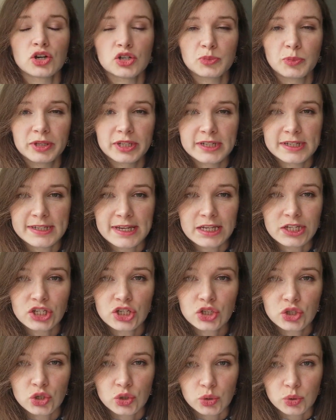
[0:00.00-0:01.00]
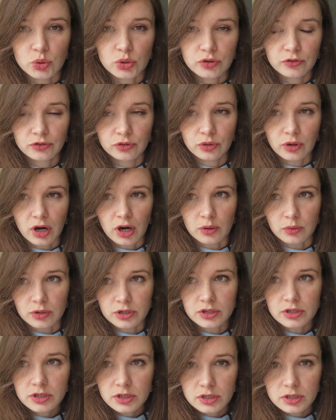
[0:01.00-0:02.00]
hospitalization took a few
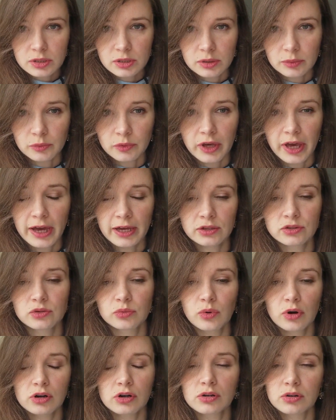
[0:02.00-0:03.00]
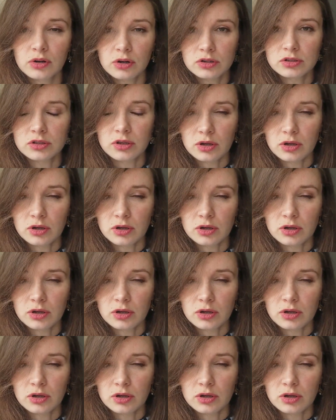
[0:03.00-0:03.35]
hours. We had to walk across the